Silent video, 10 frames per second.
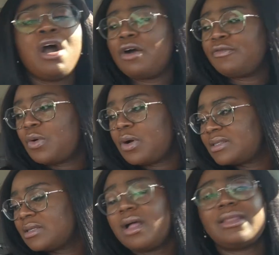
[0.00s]
of
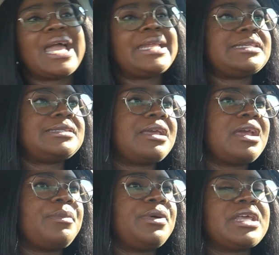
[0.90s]
course the hotline is
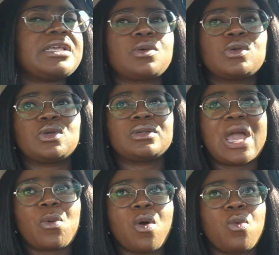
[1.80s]
there, but there's also
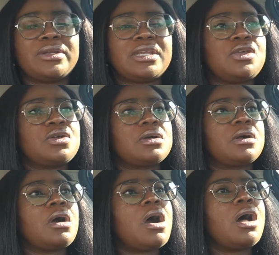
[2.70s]
911 that you can
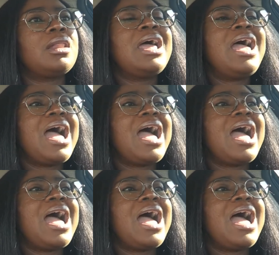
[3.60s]
call.